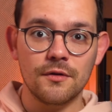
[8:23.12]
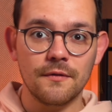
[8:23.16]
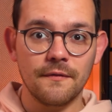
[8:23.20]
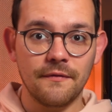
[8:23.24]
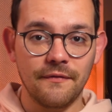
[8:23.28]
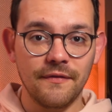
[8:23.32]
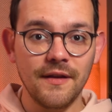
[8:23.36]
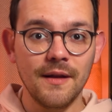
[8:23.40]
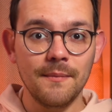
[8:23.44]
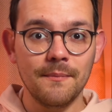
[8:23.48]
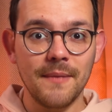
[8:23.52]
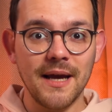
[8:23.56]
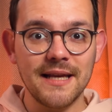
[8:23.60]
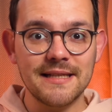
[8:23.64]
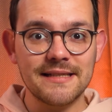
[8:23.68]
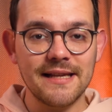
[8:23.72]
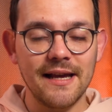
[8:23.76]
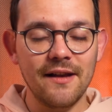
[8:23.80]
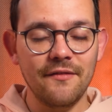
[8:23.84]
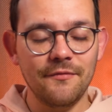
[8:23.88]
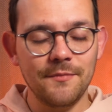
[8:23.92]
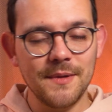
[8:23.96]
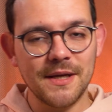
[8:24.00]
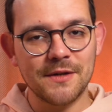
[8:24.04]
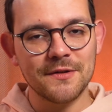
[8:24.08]
film
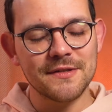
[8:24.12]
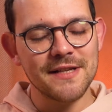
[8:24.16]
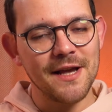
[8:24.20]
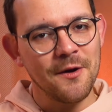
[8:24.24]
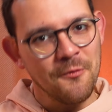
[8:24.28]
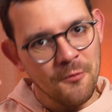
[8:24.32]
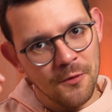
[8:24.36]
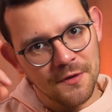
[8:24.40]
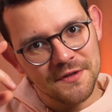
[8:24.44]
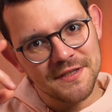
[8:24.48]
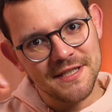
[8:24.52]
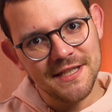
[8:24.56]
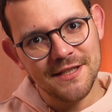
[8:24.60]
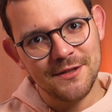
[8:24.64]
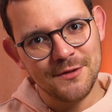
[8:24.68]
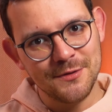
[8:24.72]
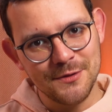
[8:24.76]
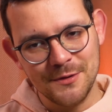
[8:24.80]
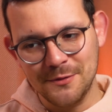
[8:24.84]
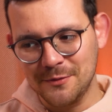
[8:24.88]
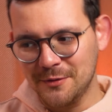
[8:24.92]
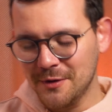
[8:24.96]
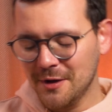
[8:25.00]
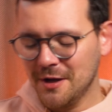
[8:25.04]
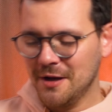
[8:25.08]
myself, because I wanted
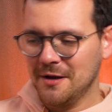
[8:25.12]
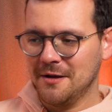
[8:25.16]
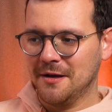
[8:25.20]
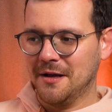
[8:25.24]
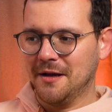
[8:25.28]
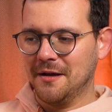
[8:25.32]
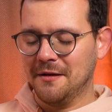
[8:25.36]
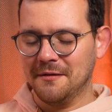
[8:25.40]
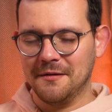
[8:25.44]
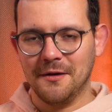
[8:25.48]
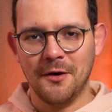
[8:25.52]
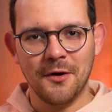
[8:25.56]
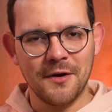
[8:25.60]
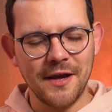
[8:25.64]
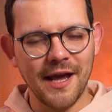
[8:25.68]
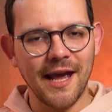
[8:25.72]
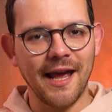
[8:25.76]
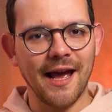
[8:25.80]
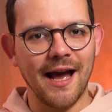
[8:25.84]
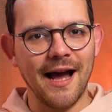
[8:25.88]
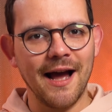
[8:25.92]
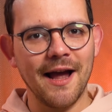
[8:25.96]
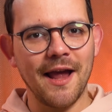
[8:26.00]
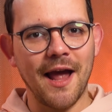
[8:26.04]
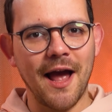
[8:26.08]
to
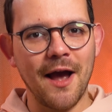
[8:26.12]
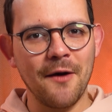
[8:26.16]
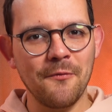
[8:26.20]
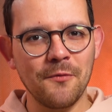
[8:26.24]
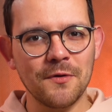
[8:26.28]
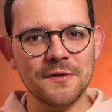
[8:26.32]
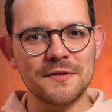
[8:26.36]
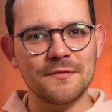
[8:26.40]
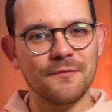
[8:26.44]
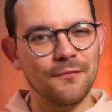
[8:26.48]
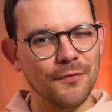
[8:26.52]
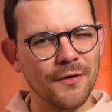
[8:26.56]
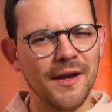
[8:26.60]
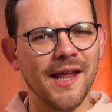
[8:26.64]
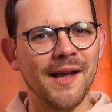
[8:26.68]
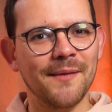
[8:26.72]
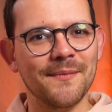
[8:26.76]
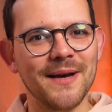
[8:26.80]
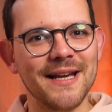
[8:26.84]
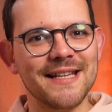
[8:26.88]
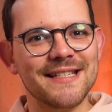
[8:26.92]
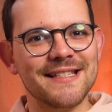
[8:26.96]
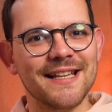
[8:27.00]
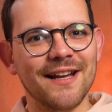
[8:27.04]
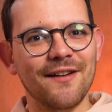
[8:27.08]
okay, I was fooling
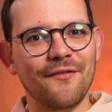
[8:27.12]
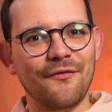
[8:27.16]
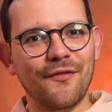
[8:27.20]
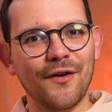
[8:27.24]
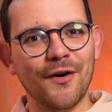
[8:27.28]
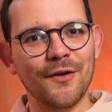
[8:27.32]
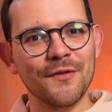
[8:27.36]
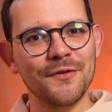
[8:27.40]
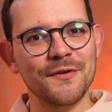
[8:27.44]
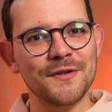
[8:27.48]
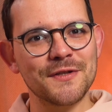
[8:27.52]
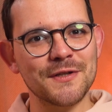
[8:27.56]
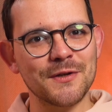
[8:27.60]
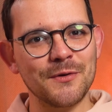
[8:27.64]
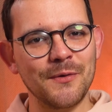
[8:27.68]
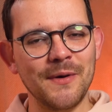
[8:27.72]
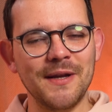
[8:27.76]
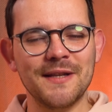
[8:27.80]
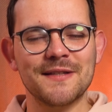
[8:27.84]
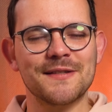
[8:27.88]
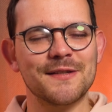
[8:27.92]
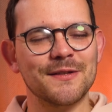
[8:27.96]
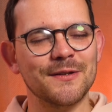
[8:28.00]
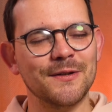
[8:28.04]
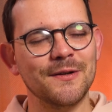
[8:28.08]
myself on the
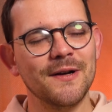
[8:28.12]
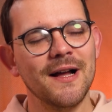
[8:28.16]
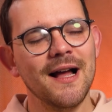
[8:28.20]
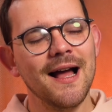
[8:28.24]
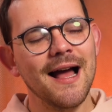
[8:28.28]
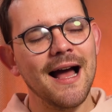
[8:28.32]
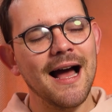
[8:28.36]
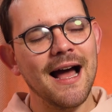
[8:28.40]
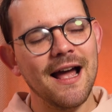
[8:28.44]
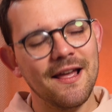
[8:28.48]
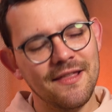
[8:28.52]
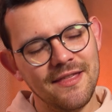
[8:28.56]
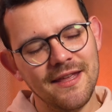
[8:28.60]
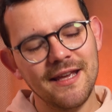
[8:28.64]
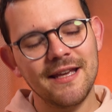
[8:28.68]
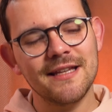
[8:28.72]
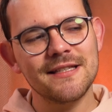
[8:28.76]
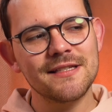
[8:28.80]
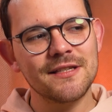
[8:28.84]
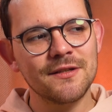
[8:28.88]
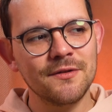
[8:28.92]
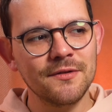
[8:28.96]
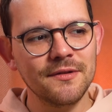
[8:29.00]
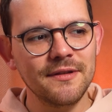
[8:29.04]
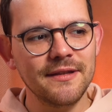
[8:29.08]
screen. So I think
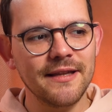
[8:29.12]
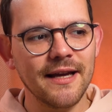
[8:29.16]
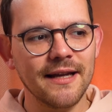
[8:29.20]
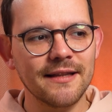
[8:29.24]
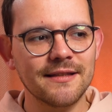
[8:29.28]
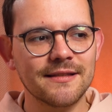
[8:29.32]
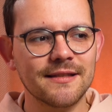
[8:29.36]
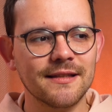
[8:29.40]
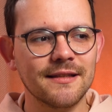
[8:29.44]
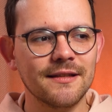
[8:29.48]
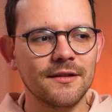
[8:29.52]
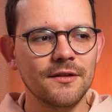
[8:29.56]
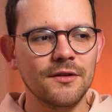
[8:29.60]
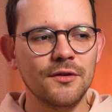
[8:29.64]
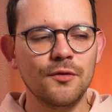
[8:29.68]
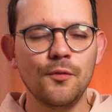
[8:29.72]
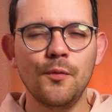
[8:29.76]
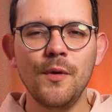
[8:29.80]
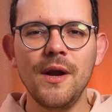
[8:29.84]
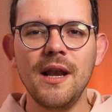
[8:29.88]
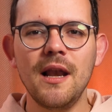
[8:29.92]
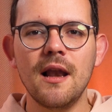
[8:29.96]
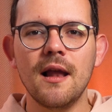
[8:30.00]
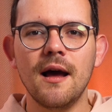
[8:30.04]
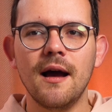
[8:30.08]
it's good that you
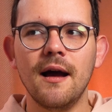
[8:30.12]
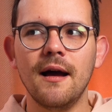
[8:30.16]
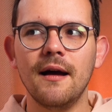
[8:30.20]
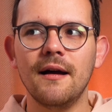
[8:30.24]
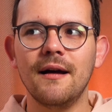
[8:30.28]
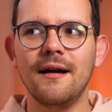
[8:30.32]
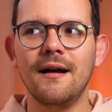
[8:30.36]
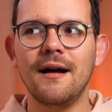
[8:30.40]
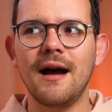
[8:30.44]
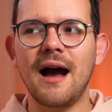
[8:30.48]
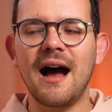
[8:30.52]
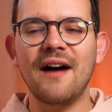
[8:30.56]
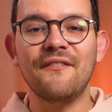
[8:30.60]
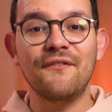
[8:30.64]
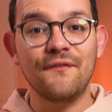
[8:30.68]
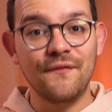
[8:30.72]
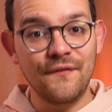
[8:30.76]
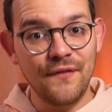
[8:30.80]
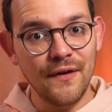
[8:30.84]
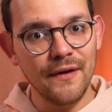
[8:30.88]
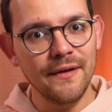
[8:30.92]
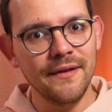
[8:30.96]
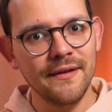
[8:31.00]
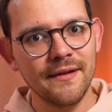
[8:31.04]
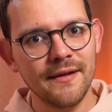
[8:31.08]
will have
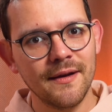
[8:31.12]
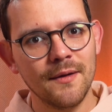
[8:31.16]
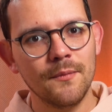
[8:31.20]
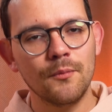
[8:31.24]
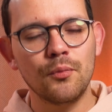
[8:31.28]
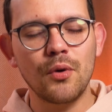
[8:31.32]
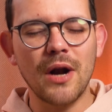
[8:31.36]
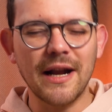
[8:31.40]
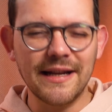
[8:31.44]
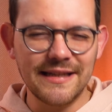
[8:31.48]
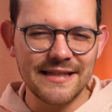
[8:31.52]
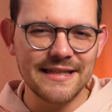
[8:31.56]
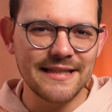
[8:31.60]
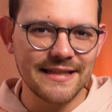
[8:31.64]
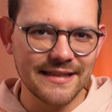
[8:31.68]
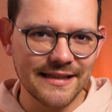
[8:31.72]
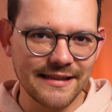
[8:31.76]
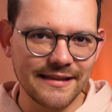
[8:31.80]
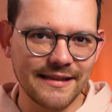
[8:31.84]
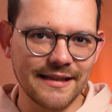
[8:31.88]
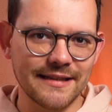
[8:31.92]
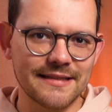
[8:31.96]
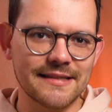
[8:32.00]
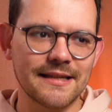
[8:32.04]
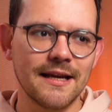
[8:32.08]
fun
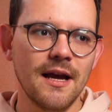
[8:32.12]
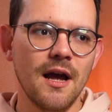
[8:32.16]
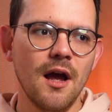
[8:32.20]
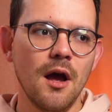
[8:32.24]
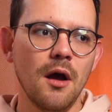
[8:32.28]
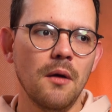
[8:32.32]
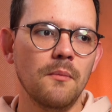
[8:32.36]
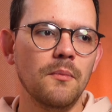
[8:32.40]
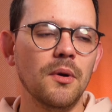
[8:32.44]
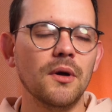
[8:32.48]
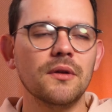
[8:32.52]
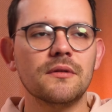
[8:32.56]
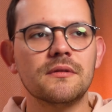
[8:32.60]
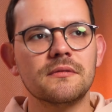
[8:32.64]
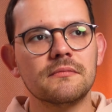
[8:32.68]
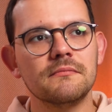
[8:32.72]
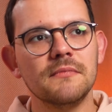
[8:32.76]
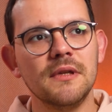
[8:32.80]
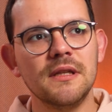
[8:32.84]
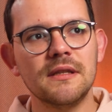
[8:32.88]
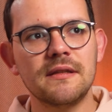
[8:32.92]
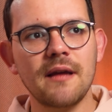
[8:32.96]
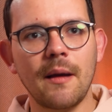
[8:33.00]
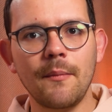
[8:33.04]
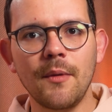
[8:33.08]
practicing this. But
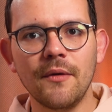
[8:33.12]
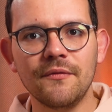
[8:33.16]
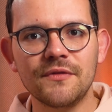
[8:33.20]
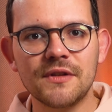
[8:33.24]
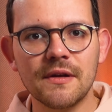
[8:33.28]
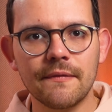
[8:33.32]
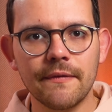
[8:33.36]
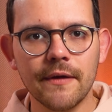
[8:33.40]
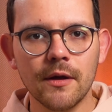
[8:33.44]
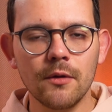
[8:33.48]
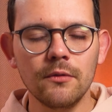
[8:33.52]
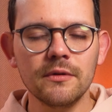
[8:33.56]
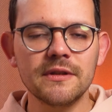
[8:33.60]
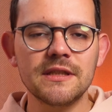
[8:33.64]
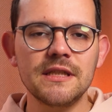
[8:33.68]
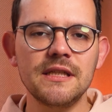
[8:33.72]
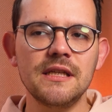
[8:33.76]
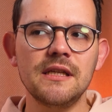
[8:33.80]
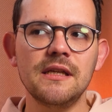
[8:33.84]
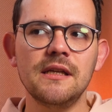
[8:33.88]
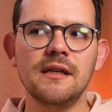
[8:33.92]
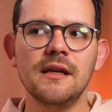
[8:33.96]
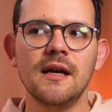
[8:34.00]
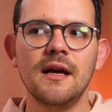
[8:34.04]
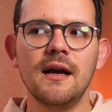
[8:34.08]
in terms of
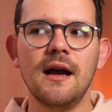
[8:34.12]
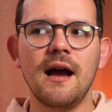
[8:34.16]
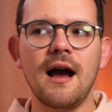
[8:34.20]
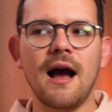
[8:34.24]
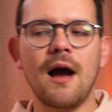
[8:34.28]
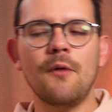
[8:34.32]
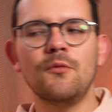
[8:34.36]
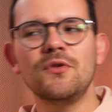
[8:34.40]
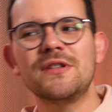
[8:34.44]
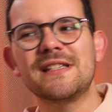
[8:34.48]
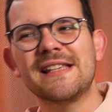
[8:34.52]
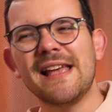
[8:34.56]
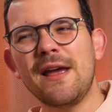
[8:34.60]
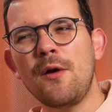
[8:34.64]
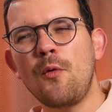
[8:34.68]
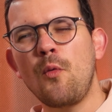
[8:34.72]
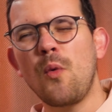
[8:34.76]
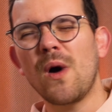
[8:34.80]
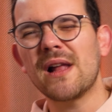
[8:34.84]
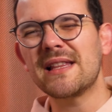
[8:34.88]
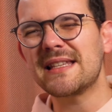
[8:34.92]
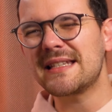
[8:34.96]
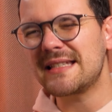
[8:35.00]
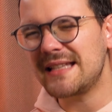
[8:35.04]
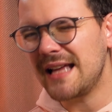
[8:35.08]
difficulty, I would say
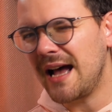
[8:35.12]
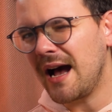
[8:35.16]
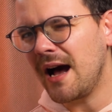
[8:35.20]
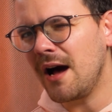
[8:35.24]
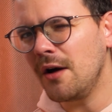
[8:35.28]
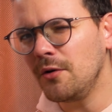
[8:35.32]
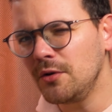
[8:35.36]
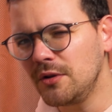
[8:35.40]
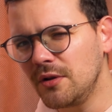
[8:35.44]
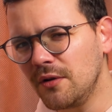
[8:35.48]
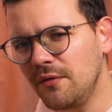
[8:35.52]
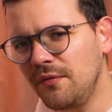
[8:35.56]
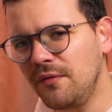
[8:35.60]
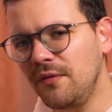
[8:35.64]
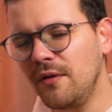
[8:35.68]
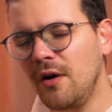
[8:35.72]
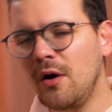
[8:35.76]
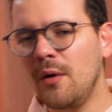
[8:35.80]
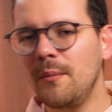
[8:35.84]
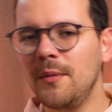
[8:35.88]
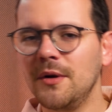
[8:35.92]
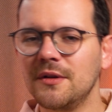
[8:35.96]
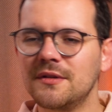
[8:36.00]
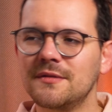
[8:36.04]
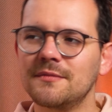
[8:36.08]
1 star out of
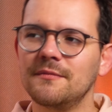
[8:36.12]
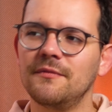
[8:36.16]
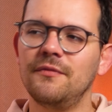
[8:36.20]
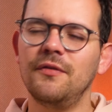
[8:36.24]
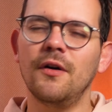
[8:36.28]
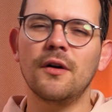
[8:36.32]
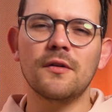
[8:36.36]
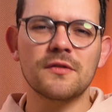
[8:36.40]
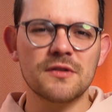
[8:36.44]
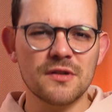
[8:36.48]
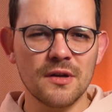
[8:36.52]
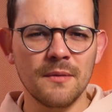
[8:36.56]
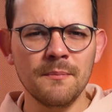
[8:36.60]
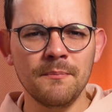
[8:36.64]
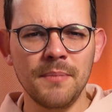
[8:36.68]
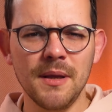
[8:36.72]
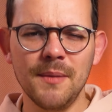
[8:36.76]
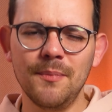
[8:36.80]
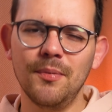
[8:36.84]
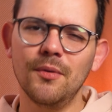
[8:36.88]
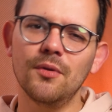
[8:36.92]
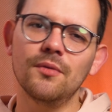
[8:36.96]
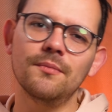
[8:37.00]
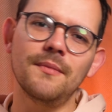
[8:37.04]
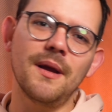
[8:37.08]
4, but for some
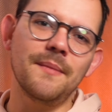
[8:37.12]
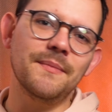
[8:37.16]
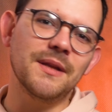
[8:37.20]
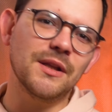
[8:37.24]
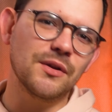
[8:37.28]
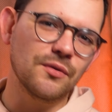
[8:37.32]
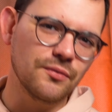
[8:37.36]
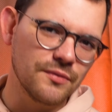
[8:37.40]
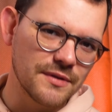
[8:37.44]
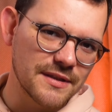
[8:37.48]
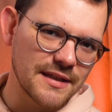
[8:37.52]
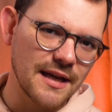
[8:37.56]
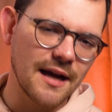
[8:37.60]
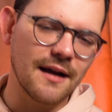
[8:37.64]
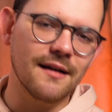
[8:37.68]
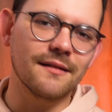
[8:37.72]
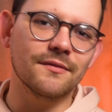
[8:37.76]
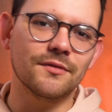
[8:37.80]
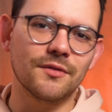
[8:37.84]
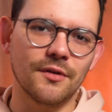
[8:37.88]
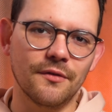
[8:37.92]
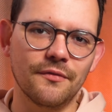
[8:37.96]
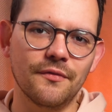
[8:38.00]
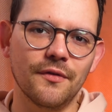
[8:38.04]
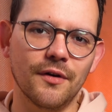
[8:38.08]
people, maybe 2 stars
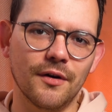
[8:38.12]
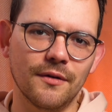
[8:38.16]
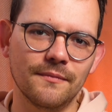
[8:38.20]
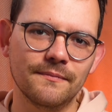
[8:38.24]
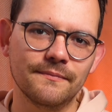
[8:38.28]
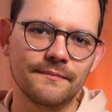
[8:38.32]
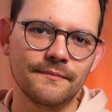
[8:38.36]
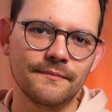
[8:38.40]
out of 4.